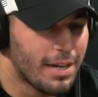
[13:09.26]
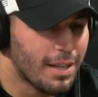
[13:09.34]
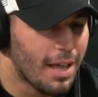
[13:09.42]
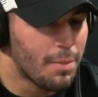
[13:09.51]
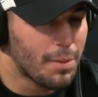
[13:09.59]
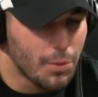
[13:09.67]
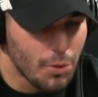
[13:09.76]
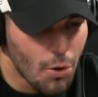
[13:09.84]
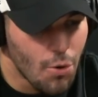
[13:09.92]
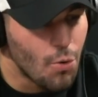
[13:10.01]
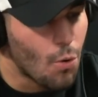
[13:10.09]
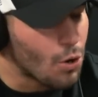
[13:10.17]
And a lot of people
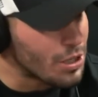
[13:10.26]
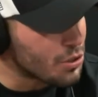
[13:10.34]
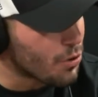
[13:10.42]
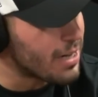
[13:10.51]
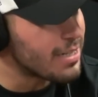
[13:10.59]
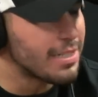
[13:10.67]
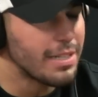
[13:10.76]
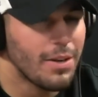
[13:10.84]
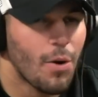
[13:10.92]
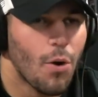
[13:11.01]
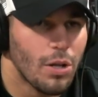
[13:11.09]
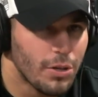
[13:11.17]
know who Hoist
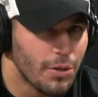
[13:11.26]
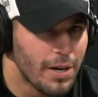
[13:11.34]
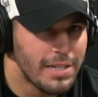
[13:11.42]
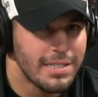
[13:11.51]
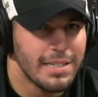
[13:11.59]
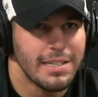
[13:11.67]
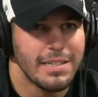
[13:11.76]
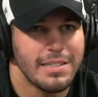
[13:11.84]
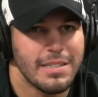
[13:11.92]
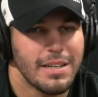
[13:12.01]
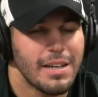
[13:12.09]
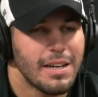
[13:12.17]
Gracie, Hoyler Gracie
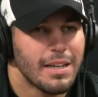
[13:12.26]
is.